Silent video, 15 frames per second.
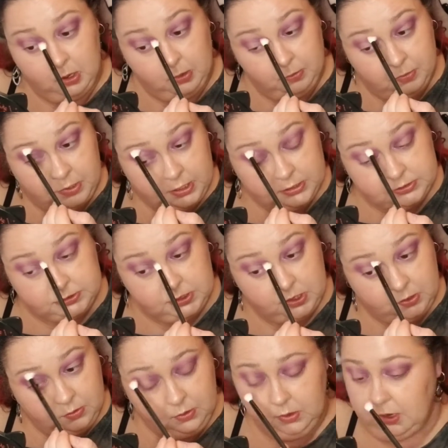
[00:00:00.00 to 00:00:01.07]
But
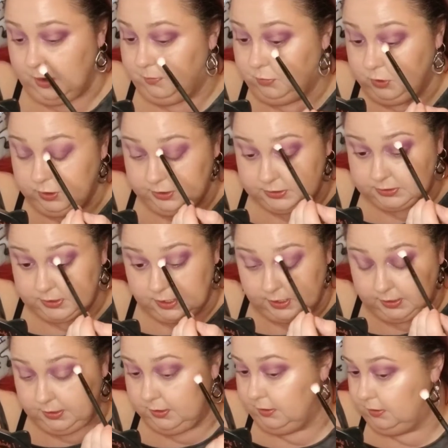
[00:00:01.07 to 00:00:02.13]
so I'm really
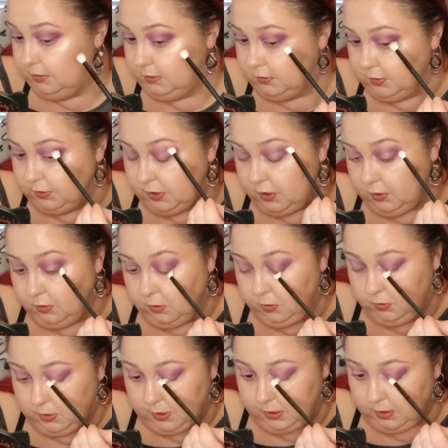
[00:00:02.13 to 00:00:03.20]
excited to know
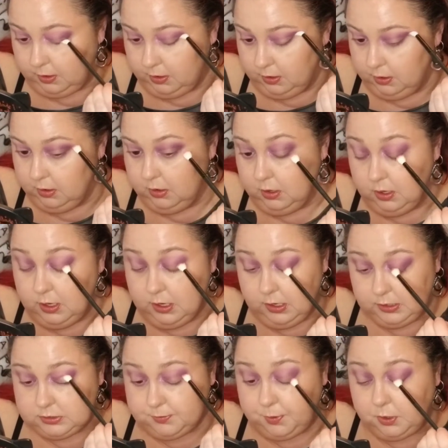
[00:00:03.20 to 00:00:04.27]
that
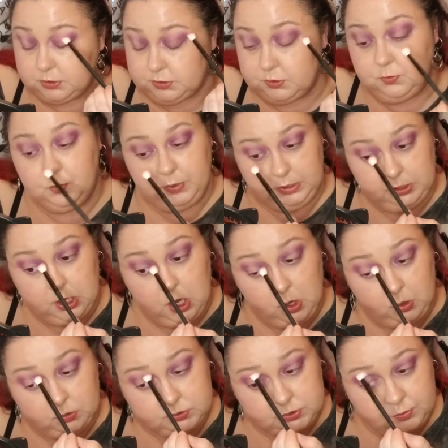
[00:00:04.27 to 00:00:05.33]
it's a person we
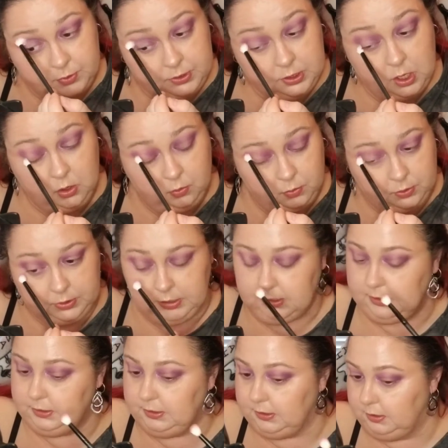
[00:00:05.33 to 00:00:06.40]
know, so we know we're
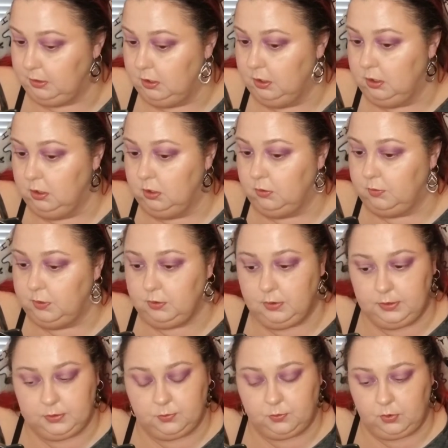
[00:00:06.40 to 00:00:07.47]
getting it. We don't
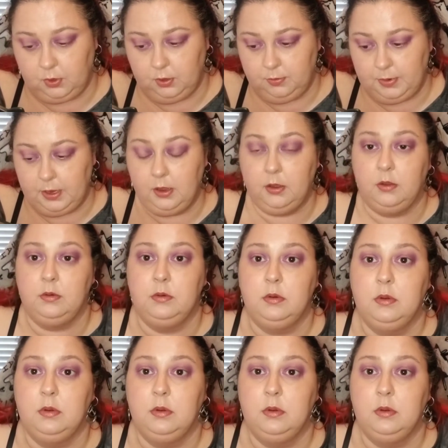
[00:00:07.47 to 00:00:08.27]
have to worry about